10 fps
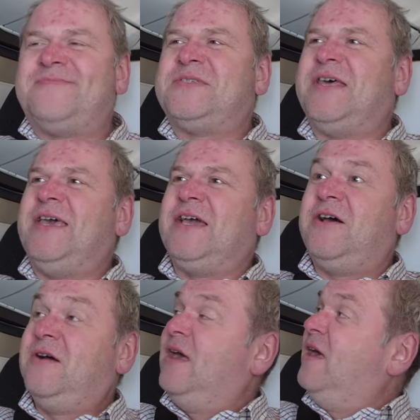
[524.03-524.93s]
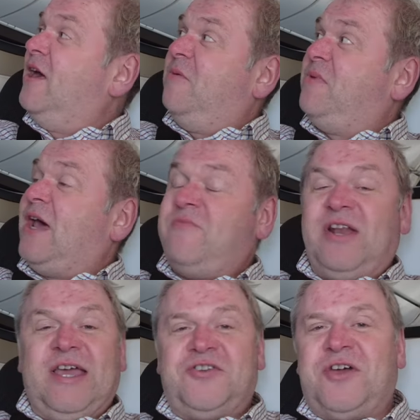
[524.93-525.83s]
So there you go. But I'm
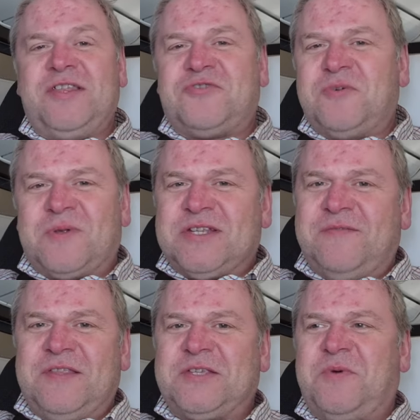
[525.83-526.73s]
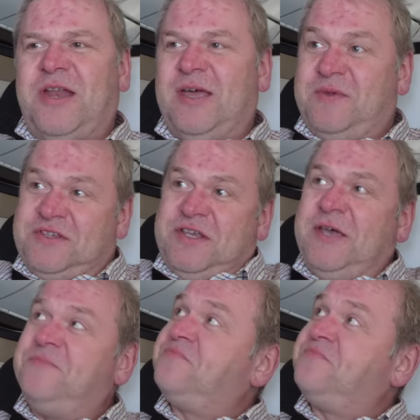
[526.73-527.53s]
really enjoying this 777 this morning, I must say